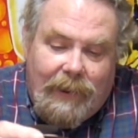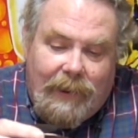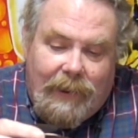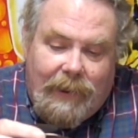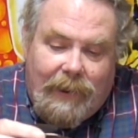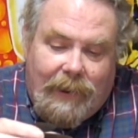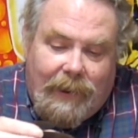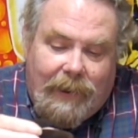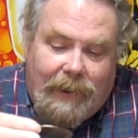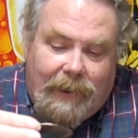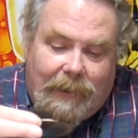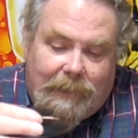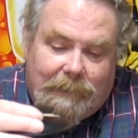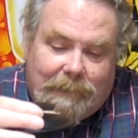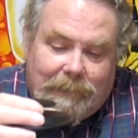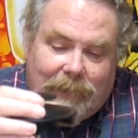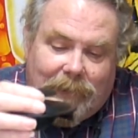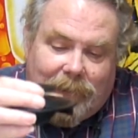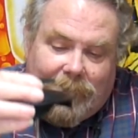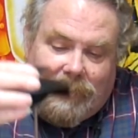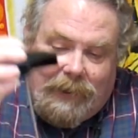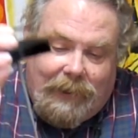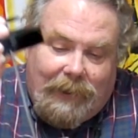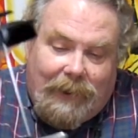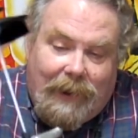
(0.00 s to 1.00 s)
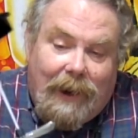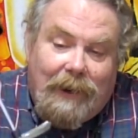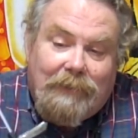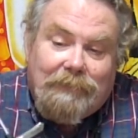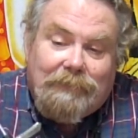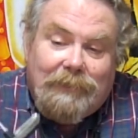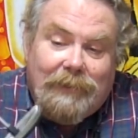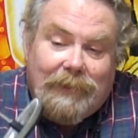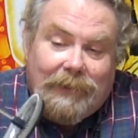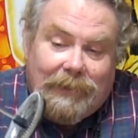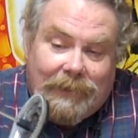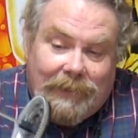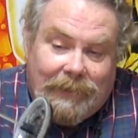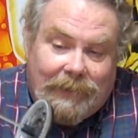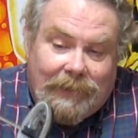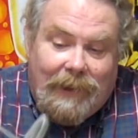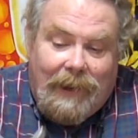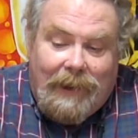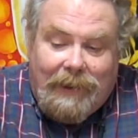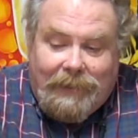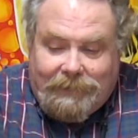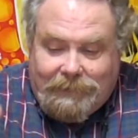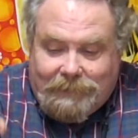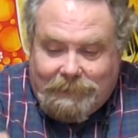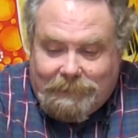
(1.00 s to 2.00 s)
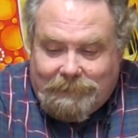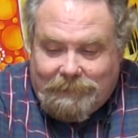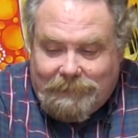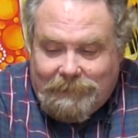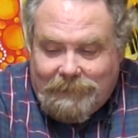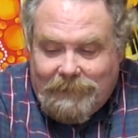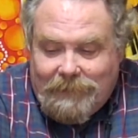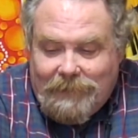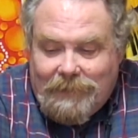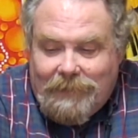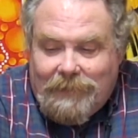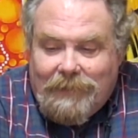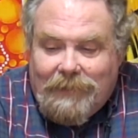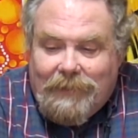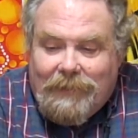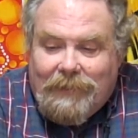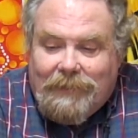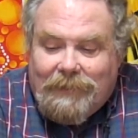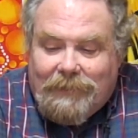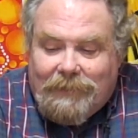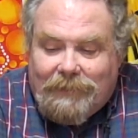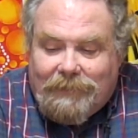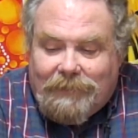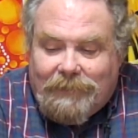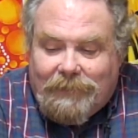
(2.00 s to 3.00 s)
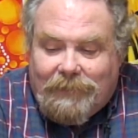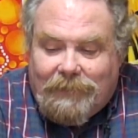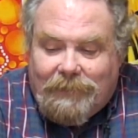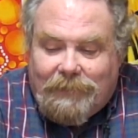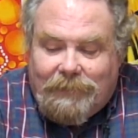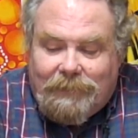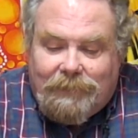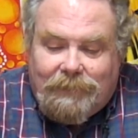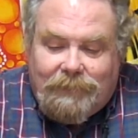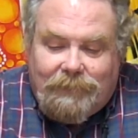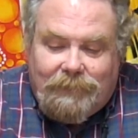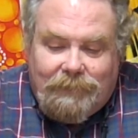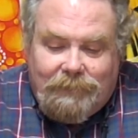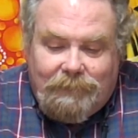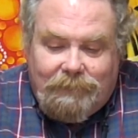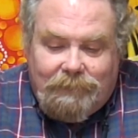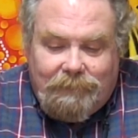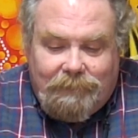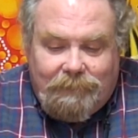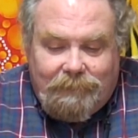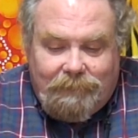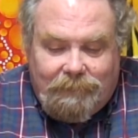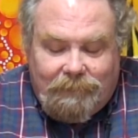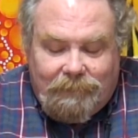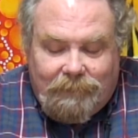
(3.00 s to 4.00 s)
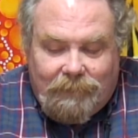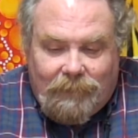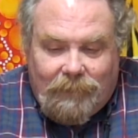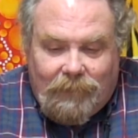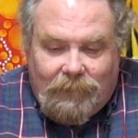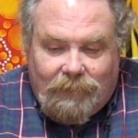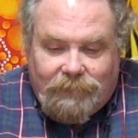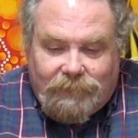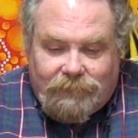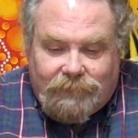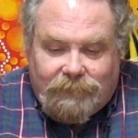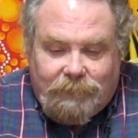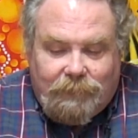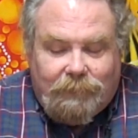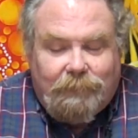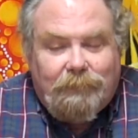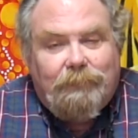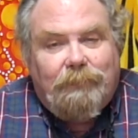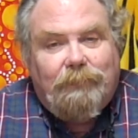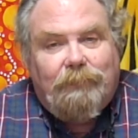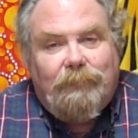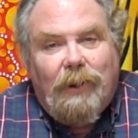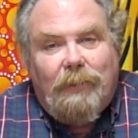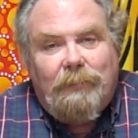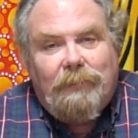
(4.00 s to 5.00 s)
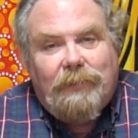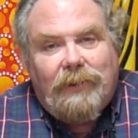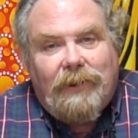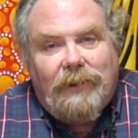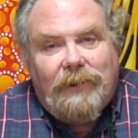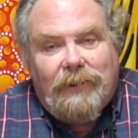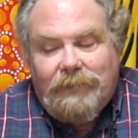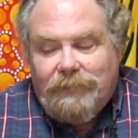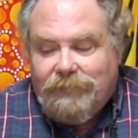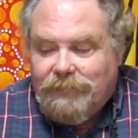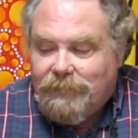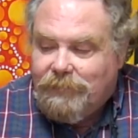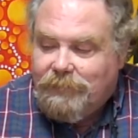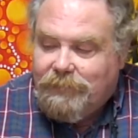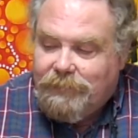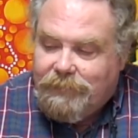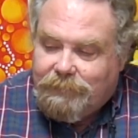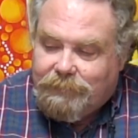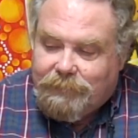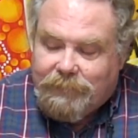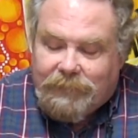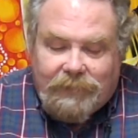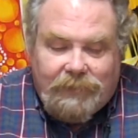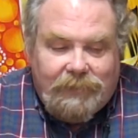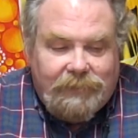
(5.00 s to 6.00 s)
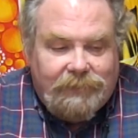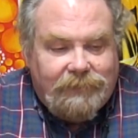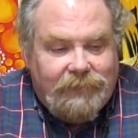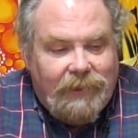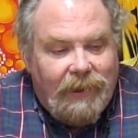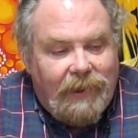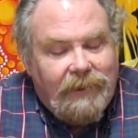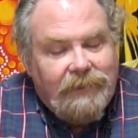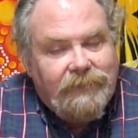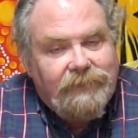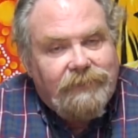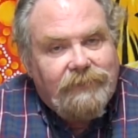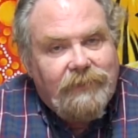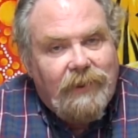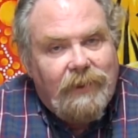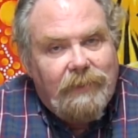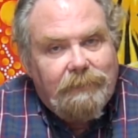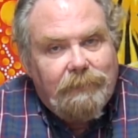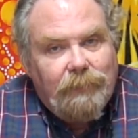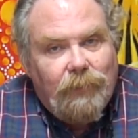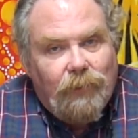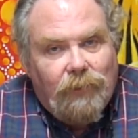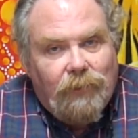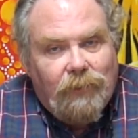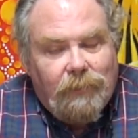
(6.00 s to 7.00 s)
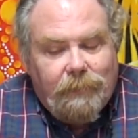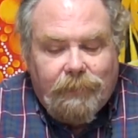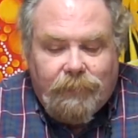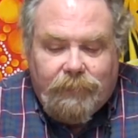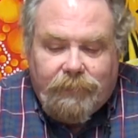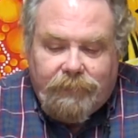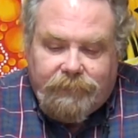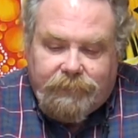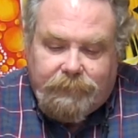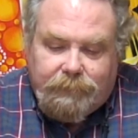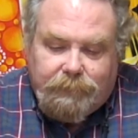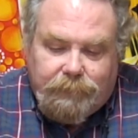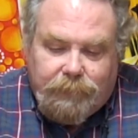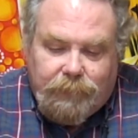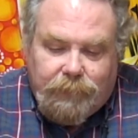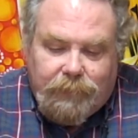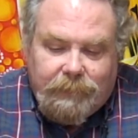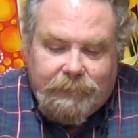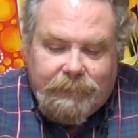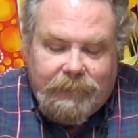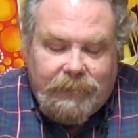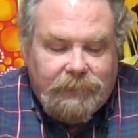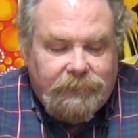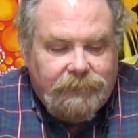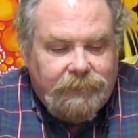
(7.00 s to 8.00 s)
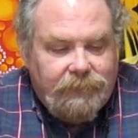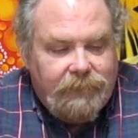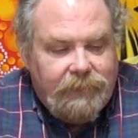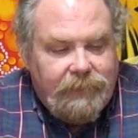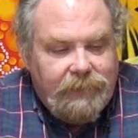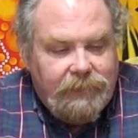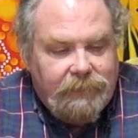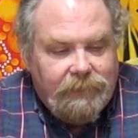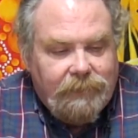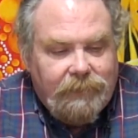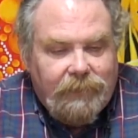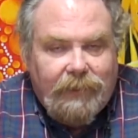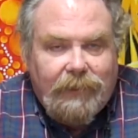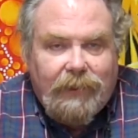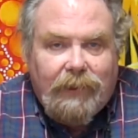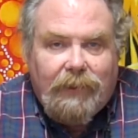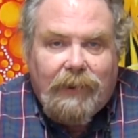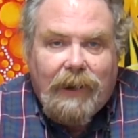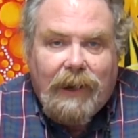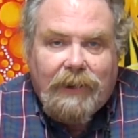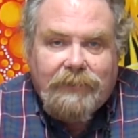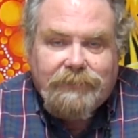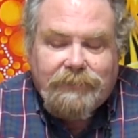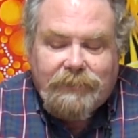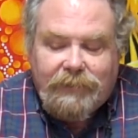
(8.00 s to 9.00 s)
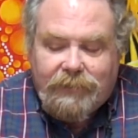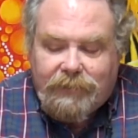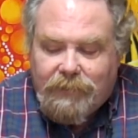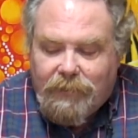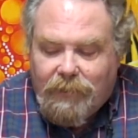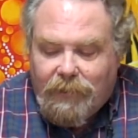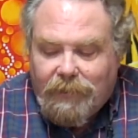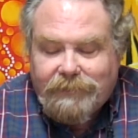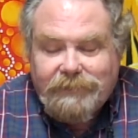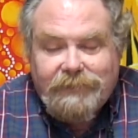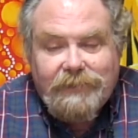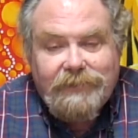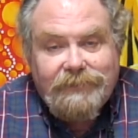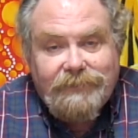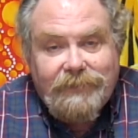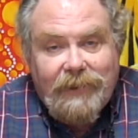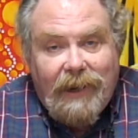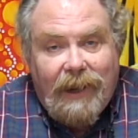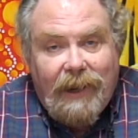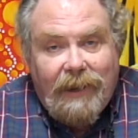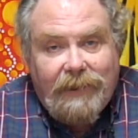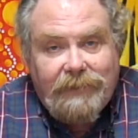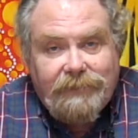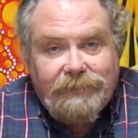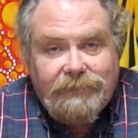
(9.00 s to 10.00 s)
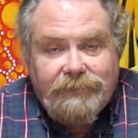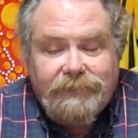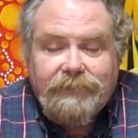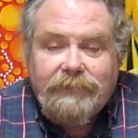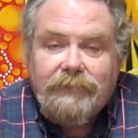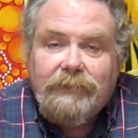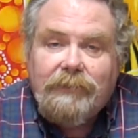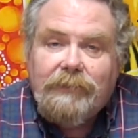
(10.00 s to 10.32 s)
And I really like them. So what we're going to do is we're going to take some herbals and put them into here, and they're actually called Tzanes.